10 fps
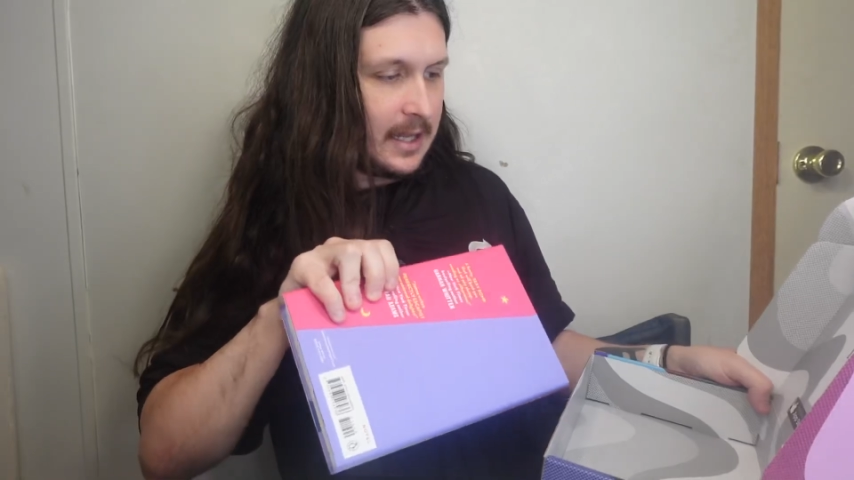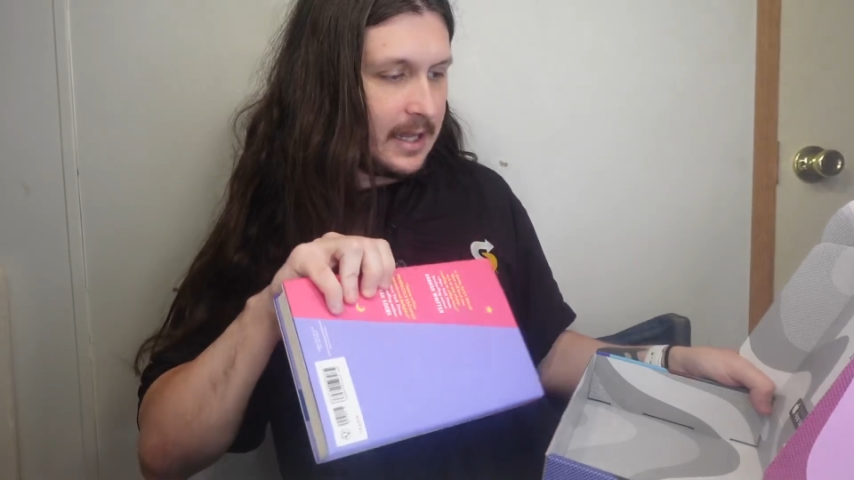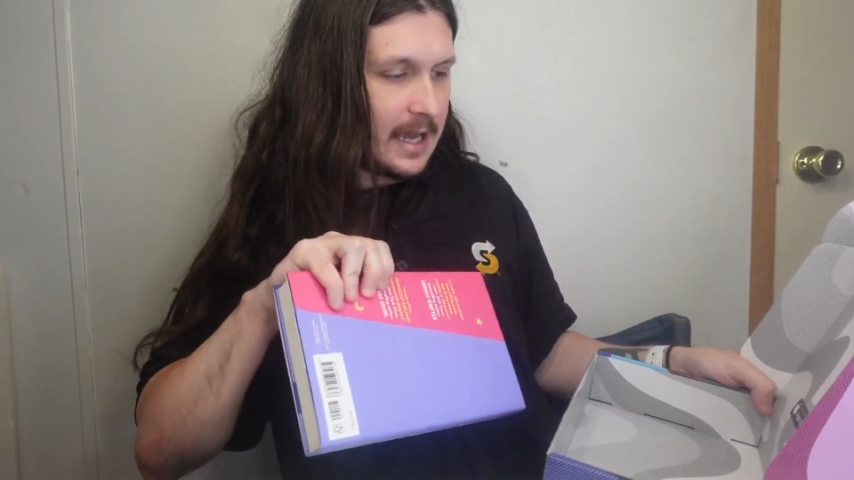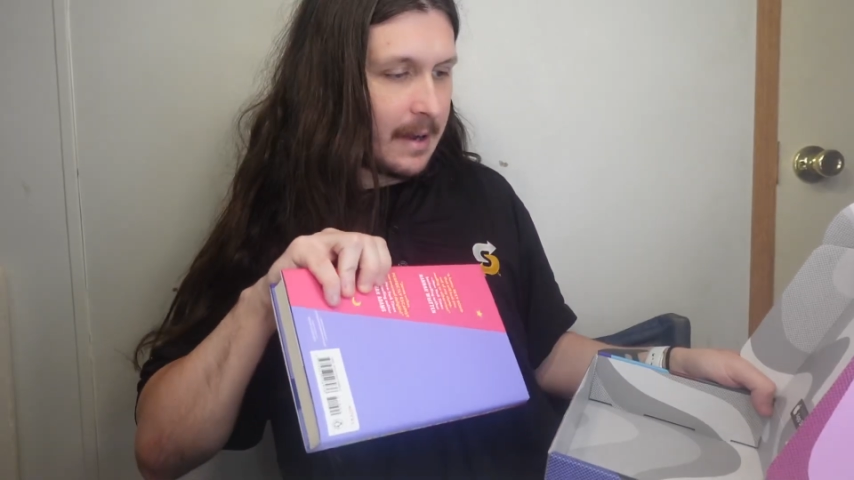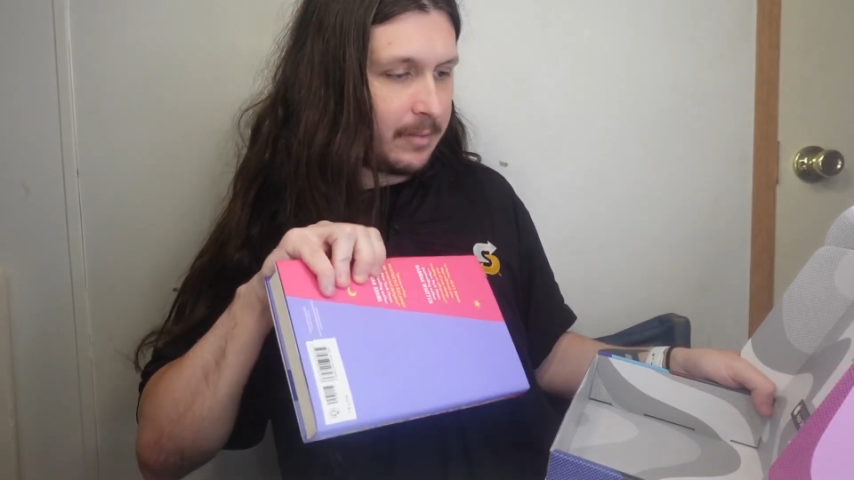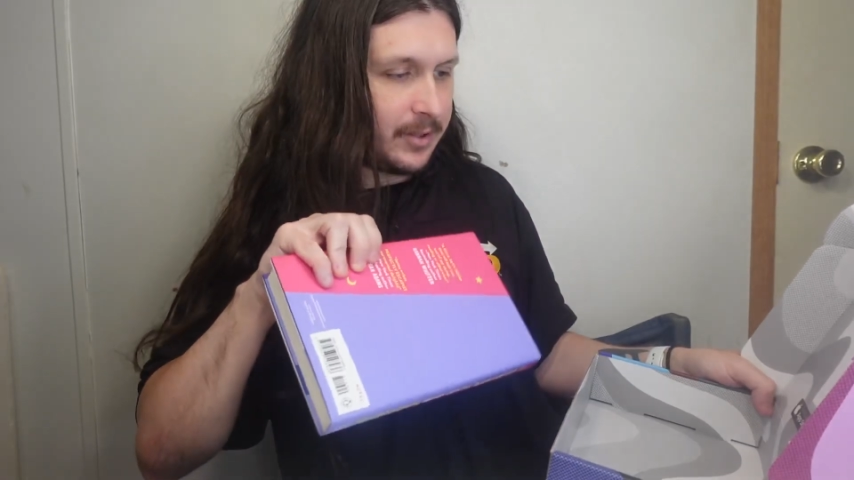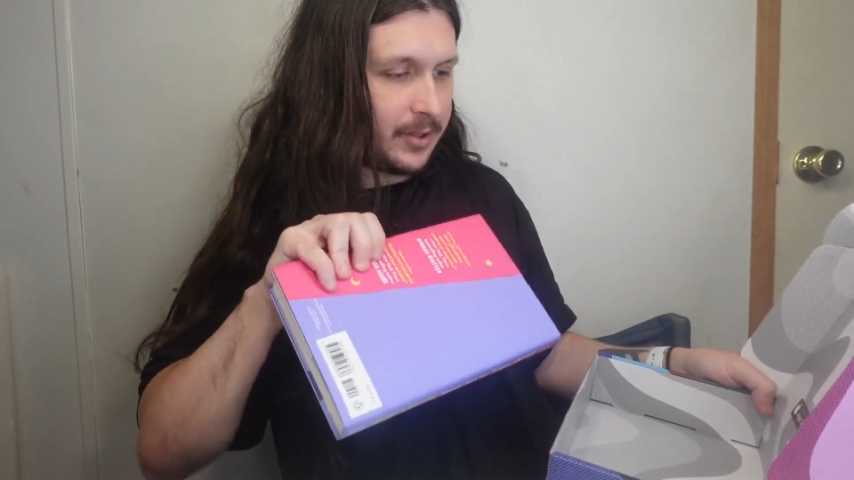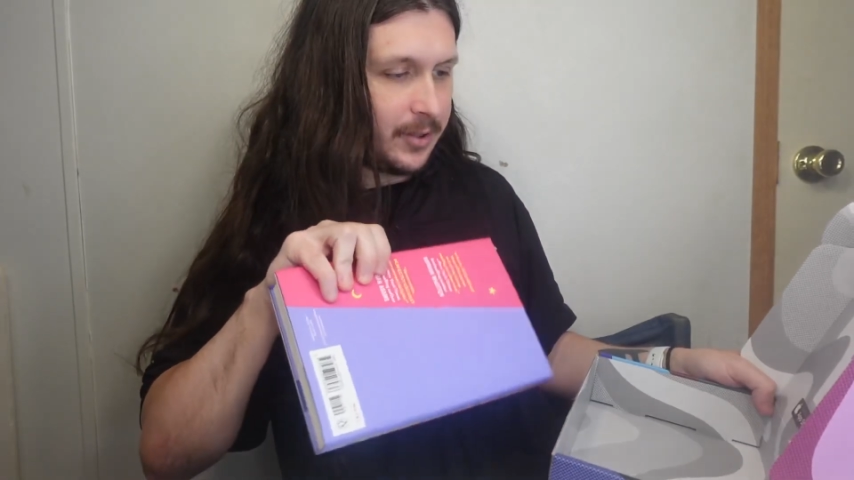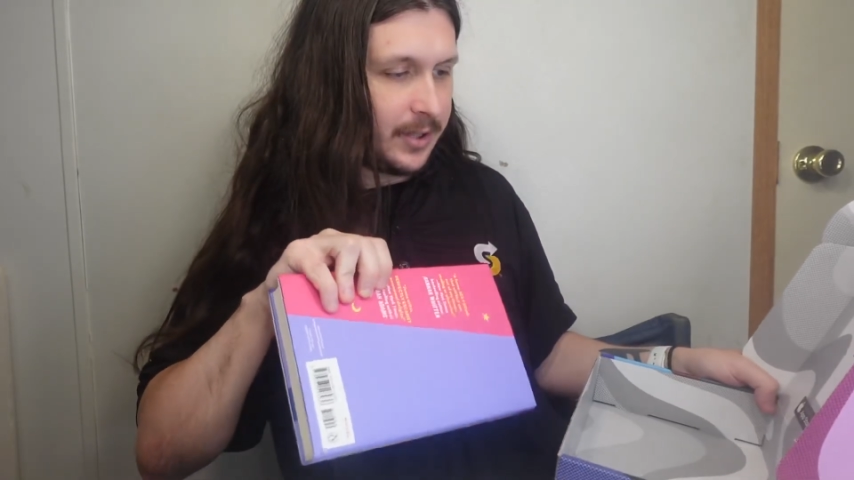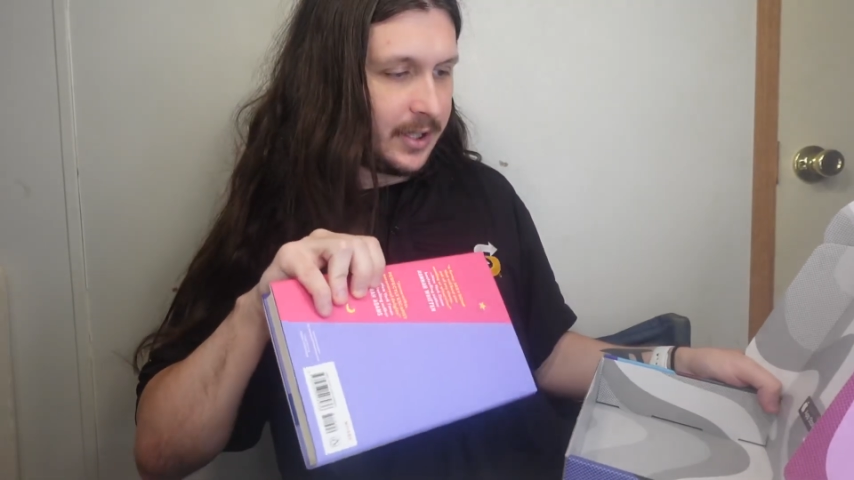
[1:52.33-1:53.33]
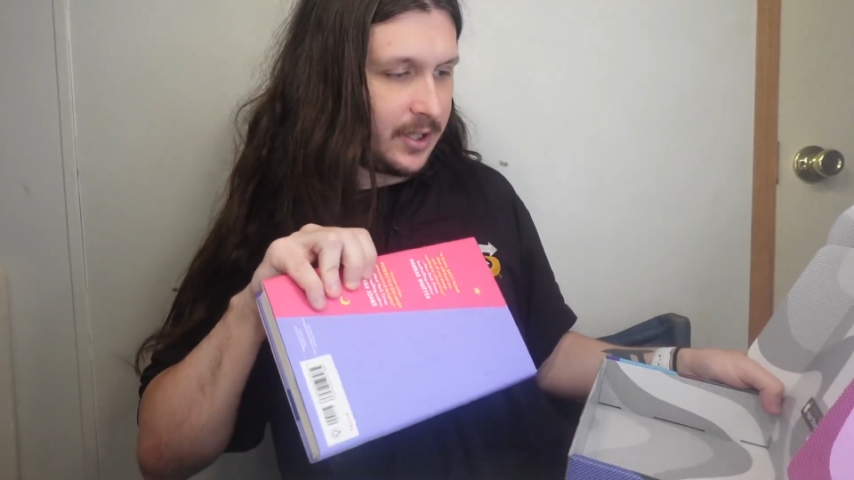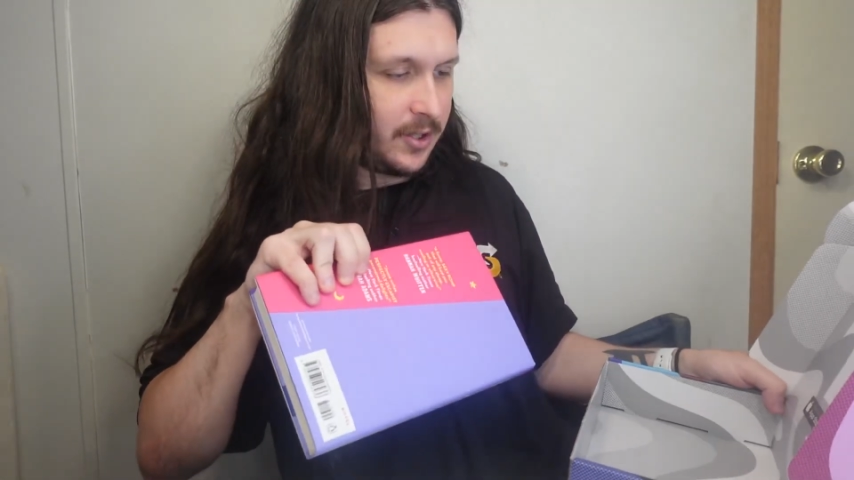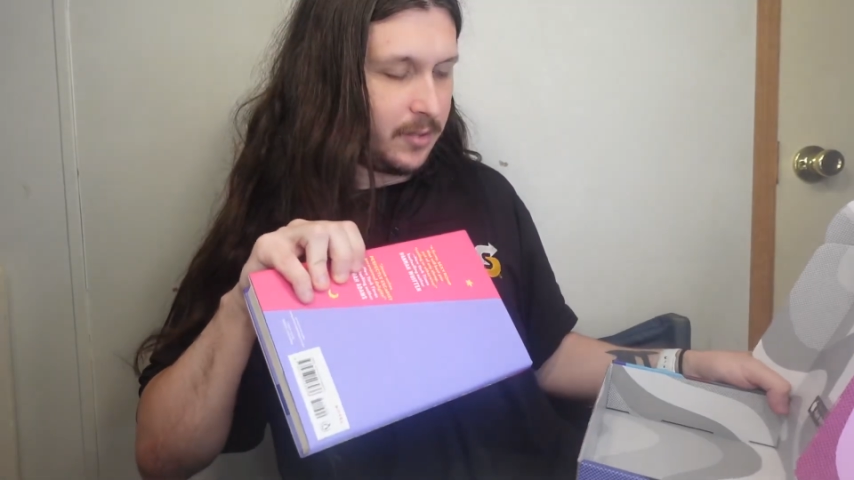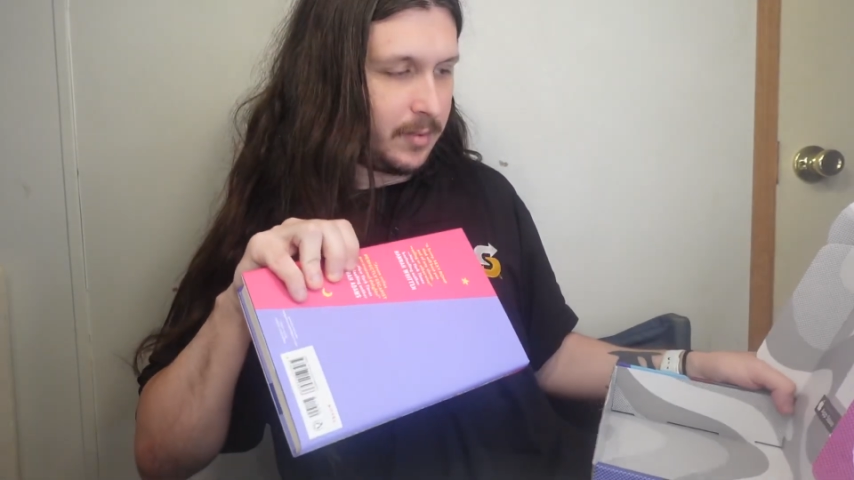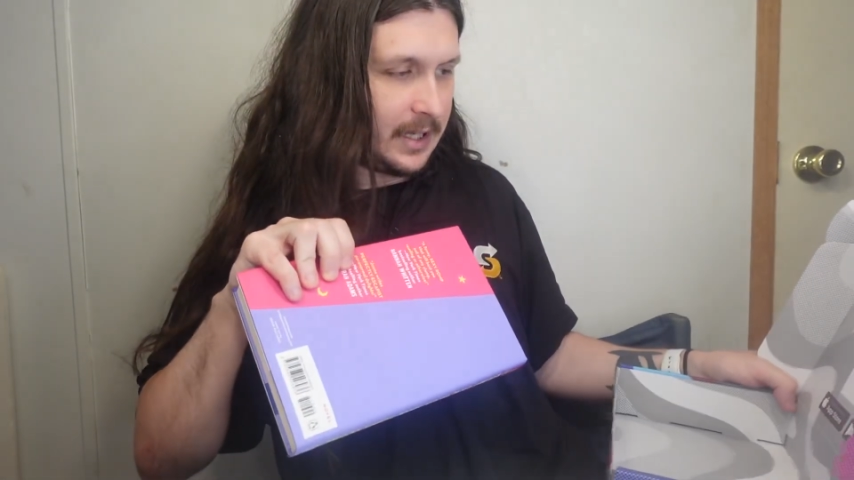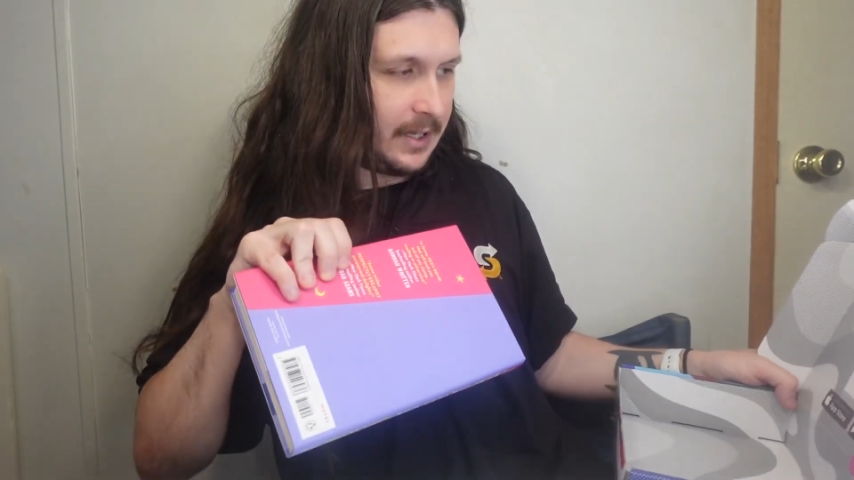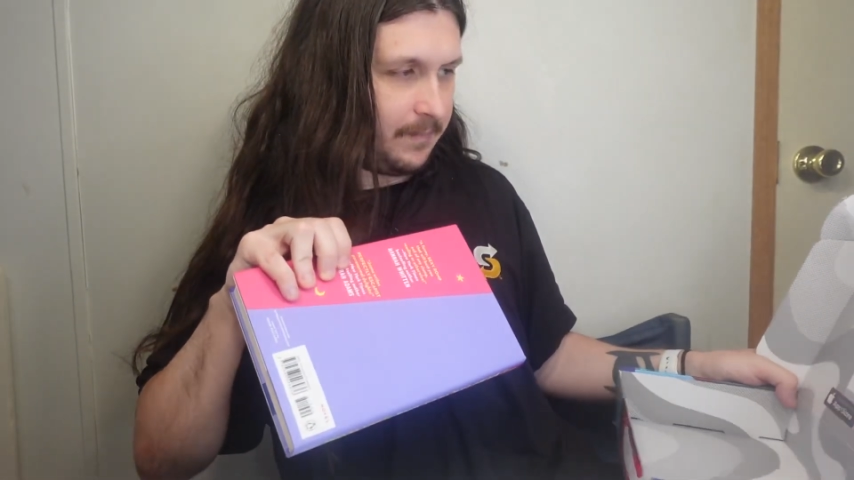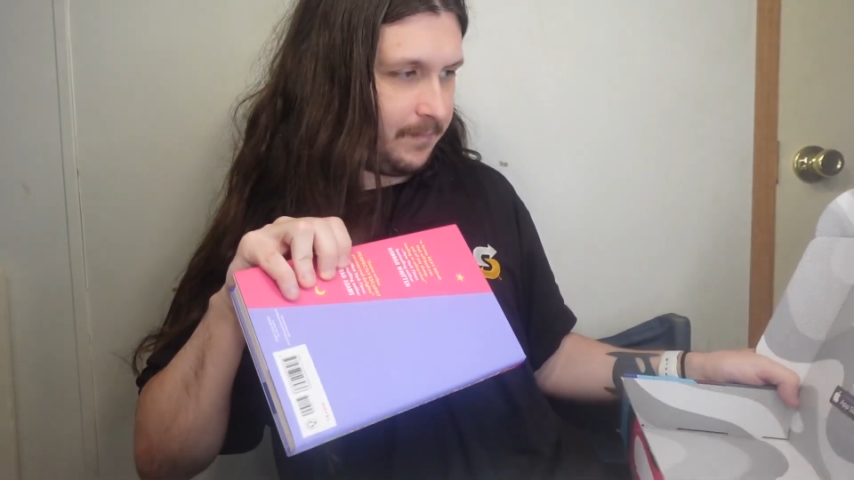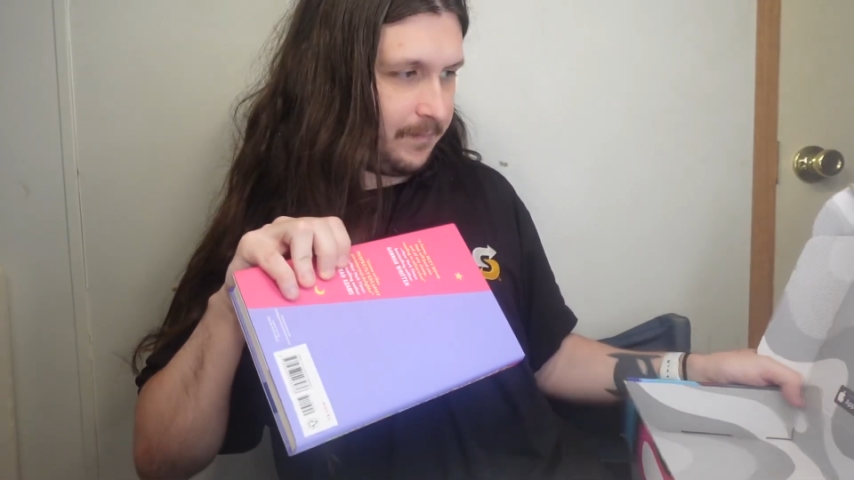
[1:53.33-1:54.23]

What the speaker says: the Apple Store and the Google Play.